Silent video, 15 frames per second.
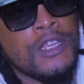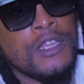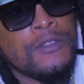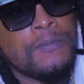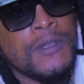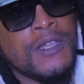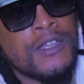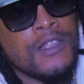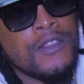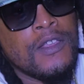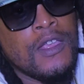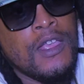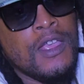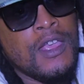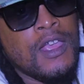is because
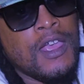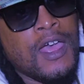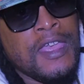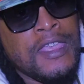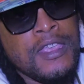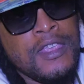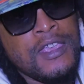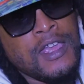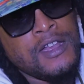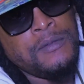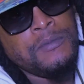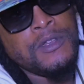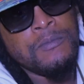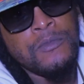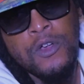I could get
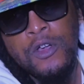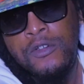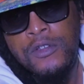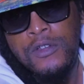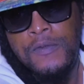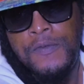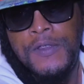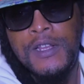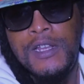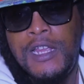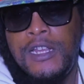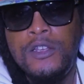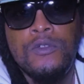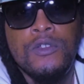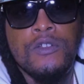up tomorrow and feel
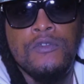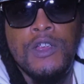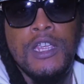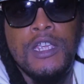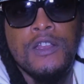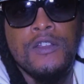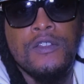like doing rake and